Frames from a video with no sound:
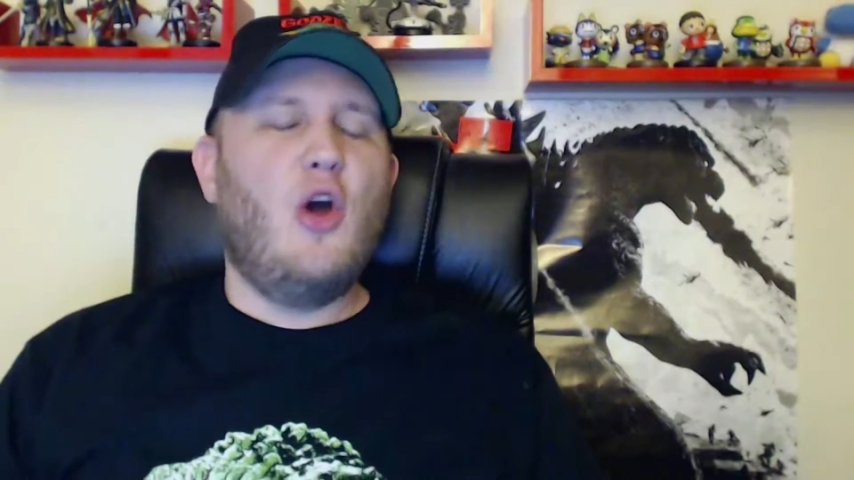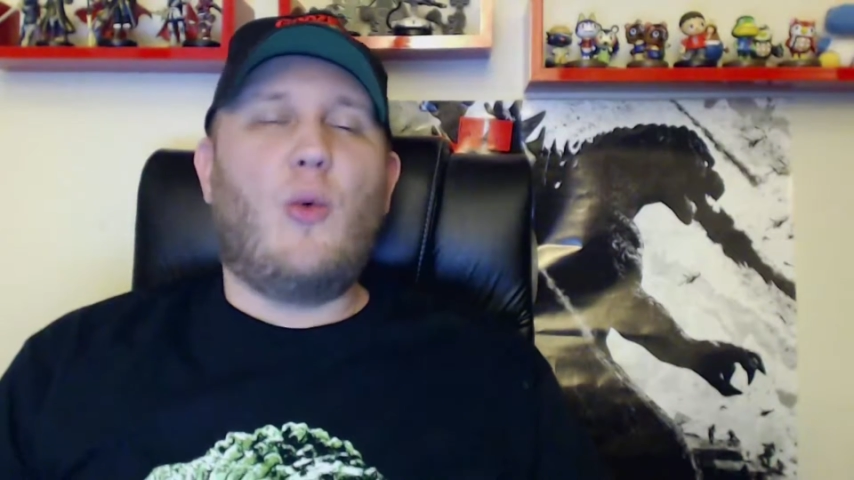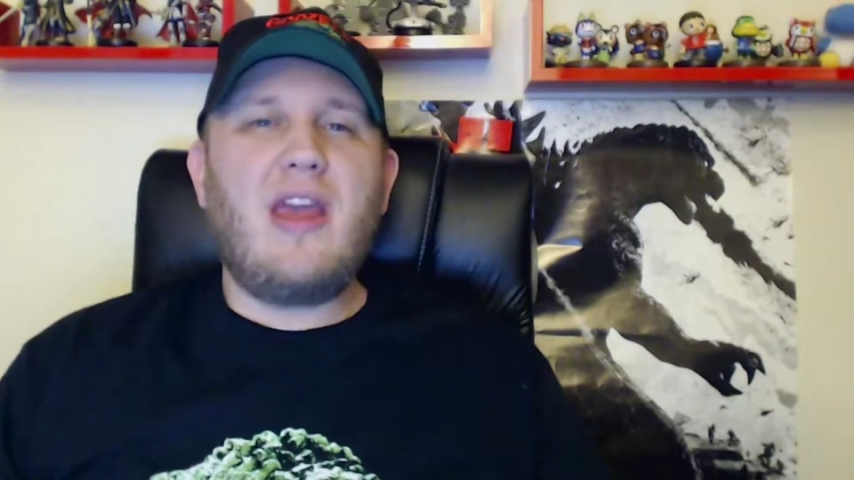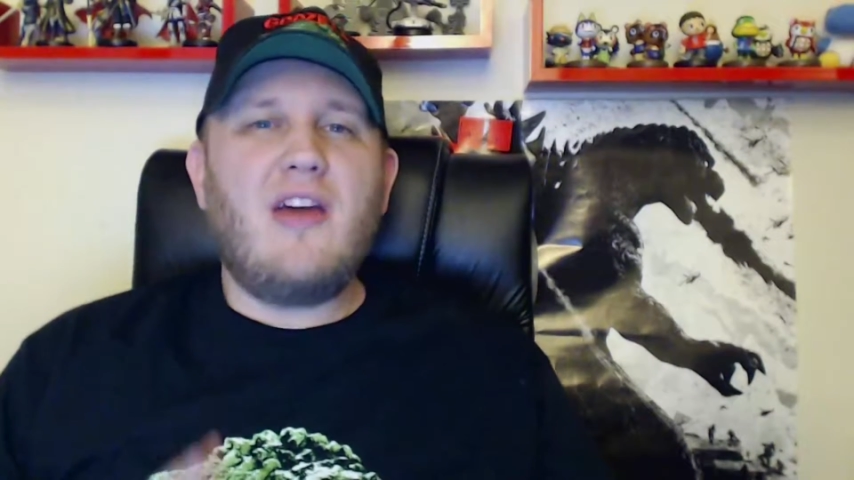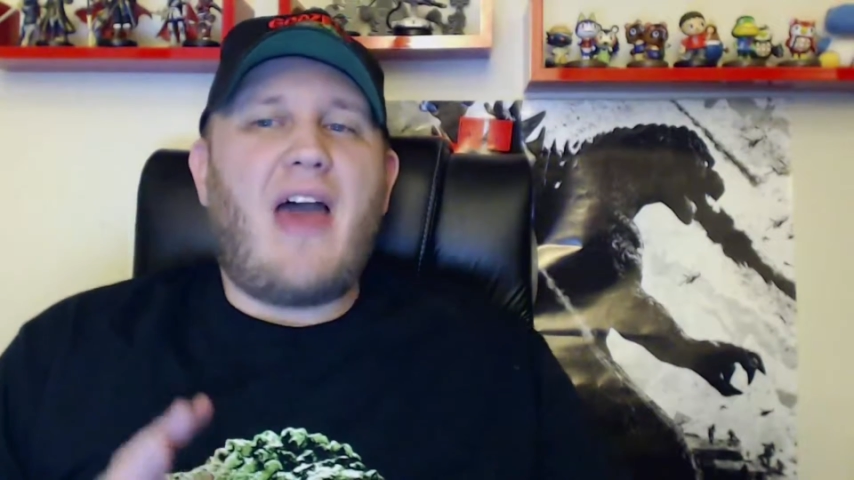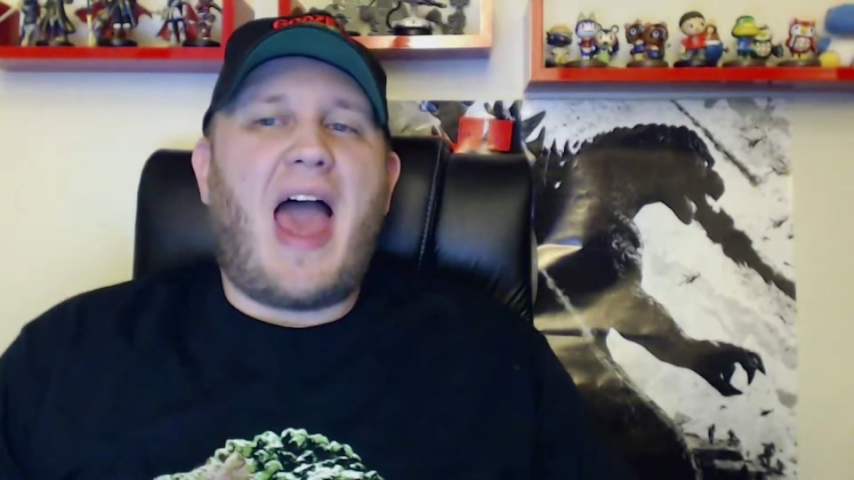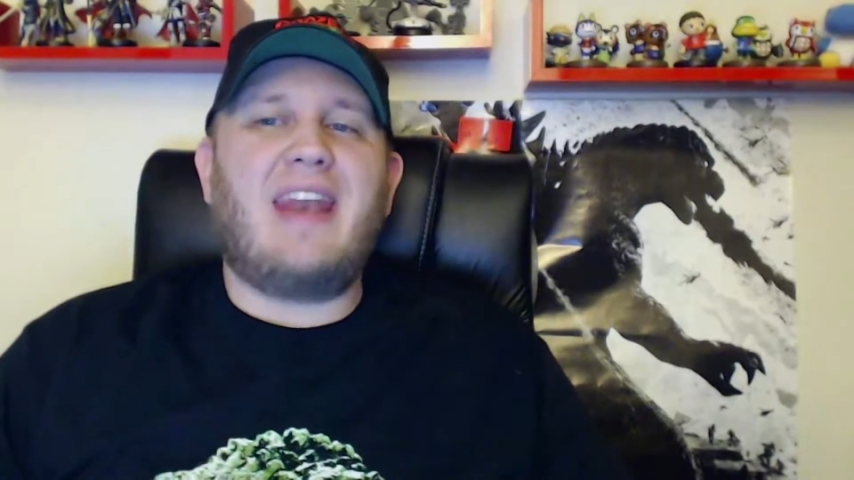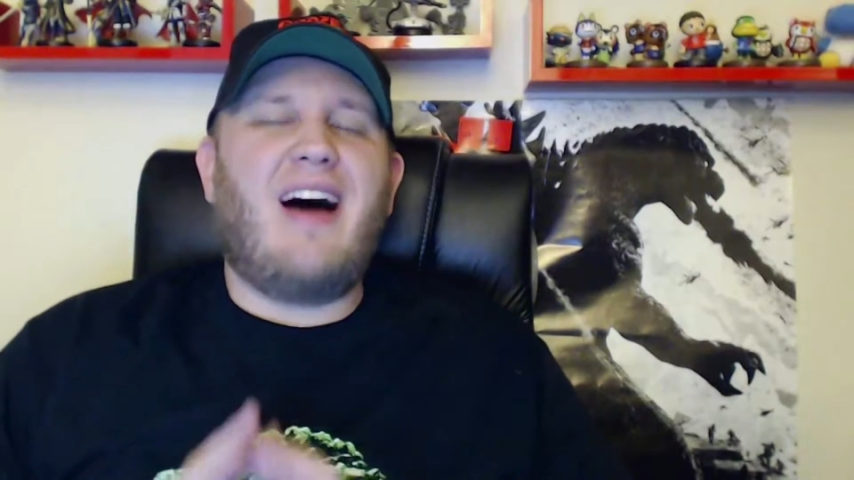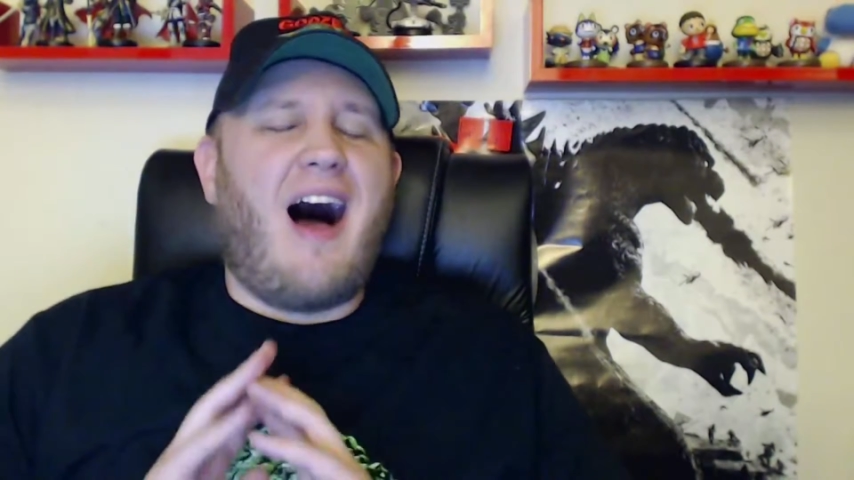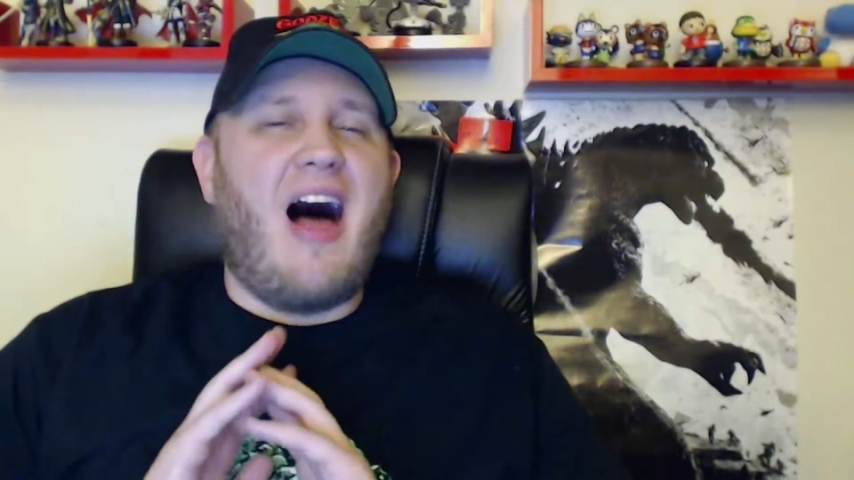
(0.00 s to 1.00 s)
we have
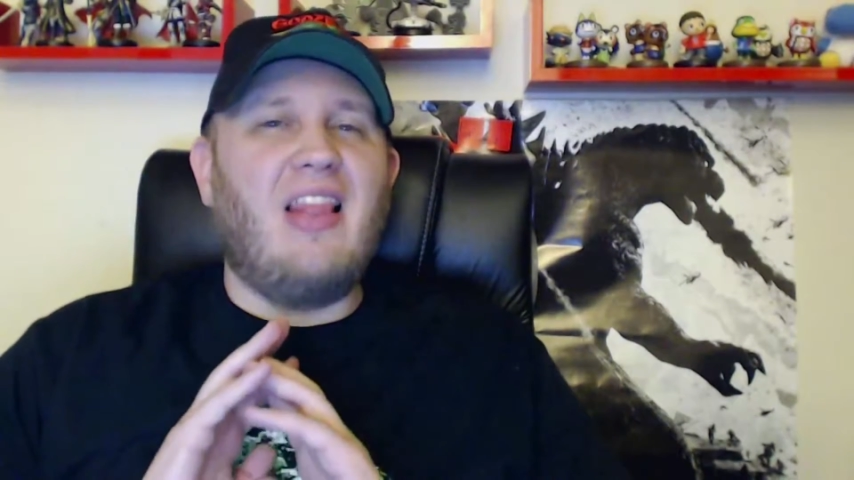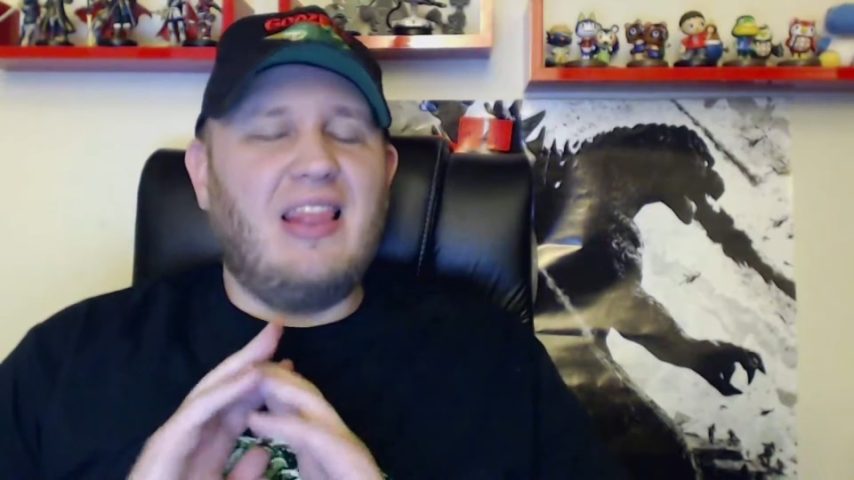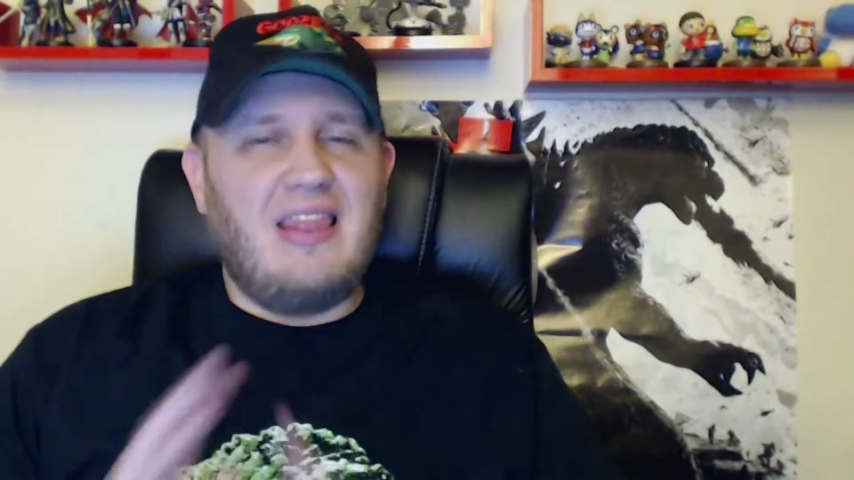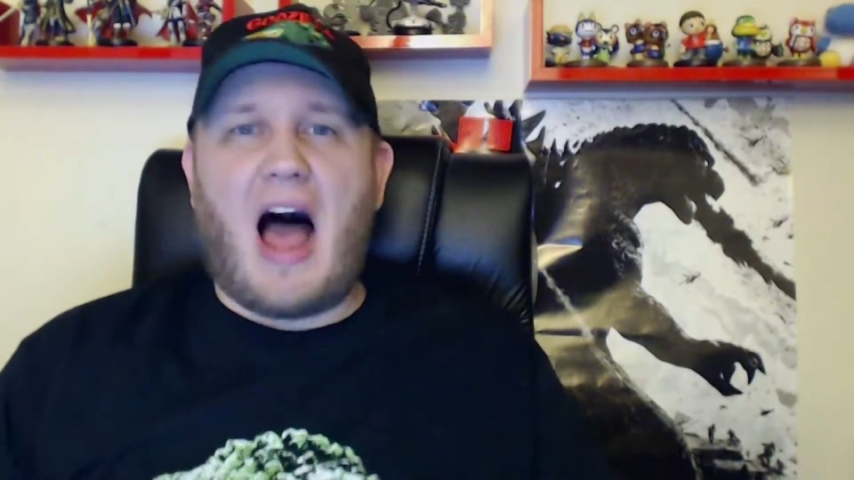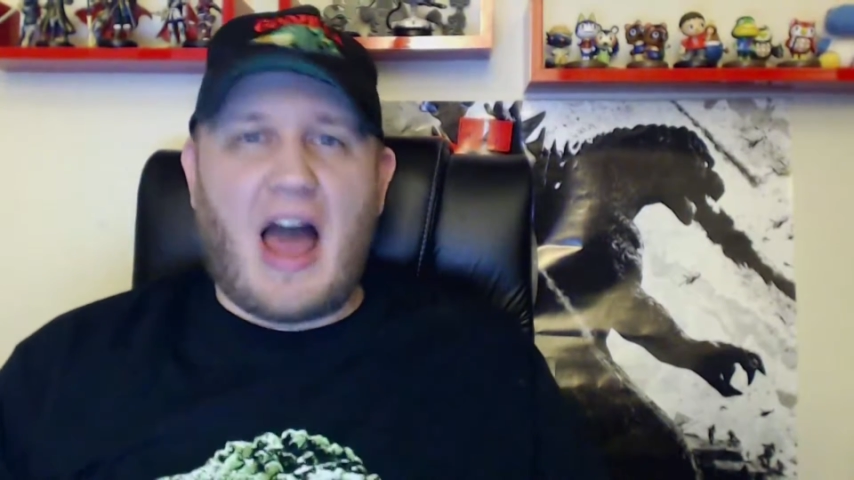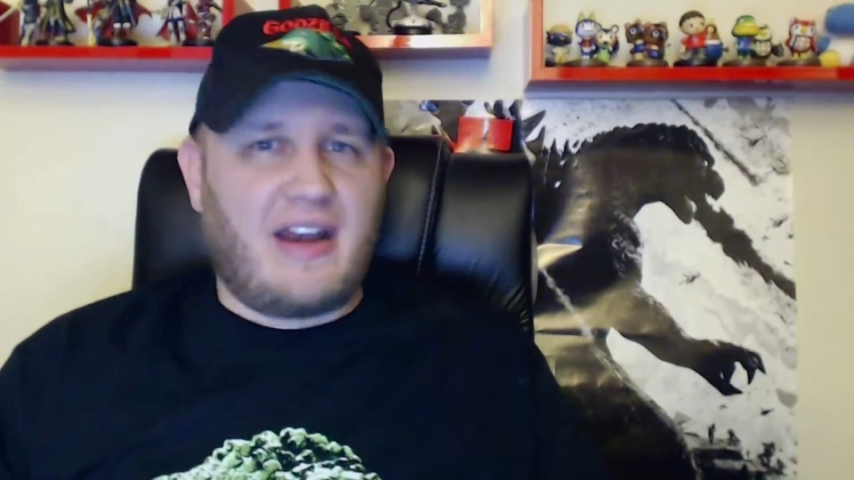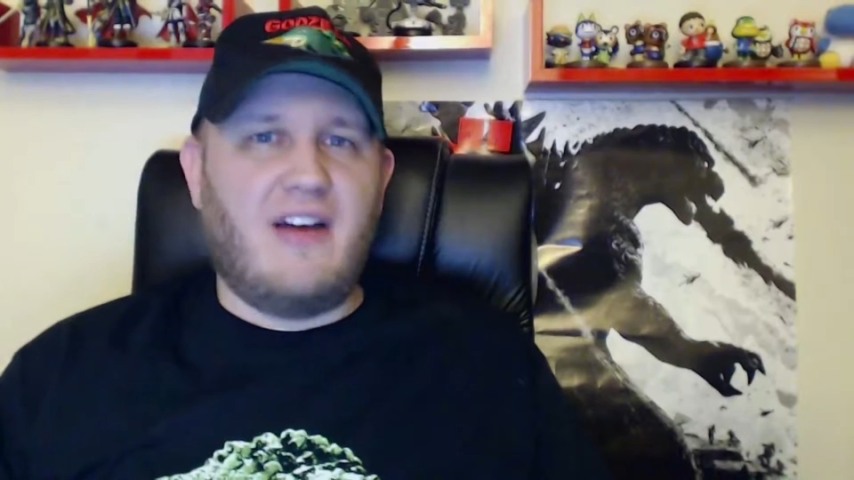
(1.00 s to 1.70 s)
had a lot